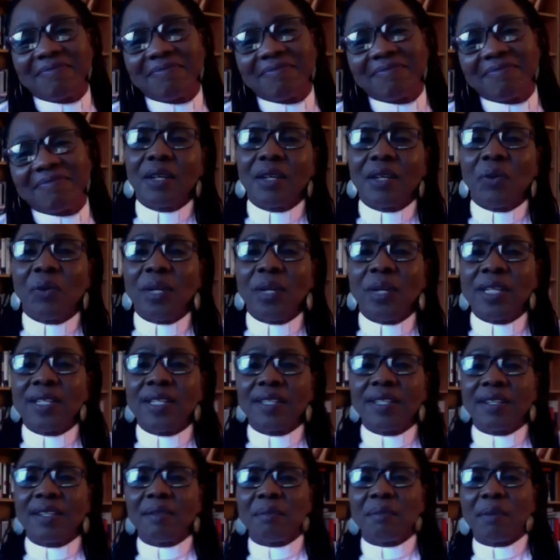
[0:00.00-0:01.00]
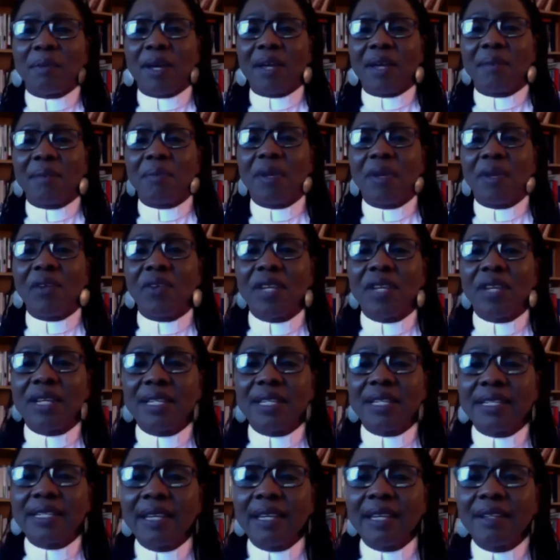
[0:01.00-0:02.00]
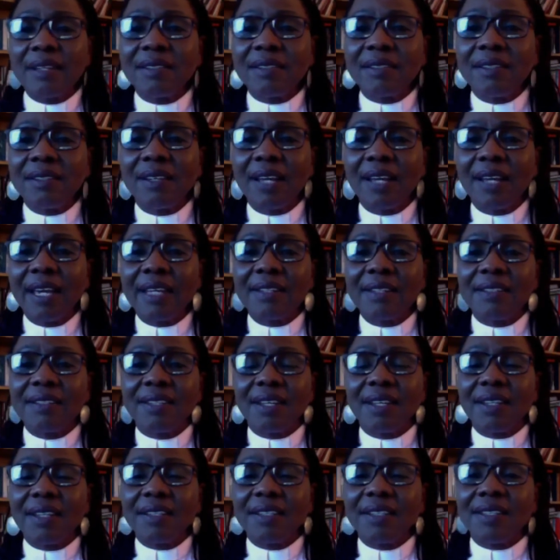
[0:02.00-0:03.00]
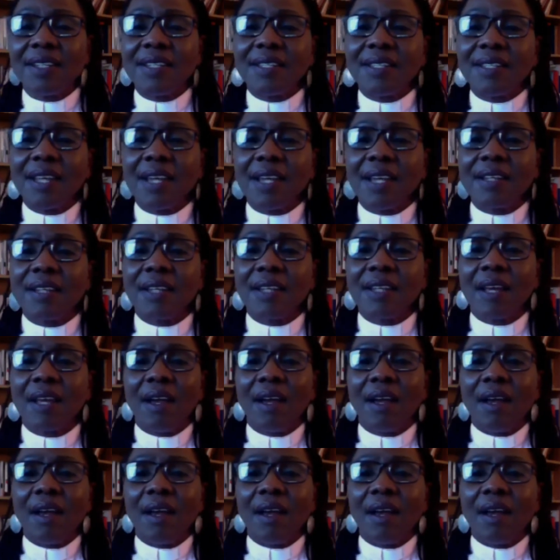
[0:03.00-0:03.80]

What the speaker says: question by Mary Asin, and she says,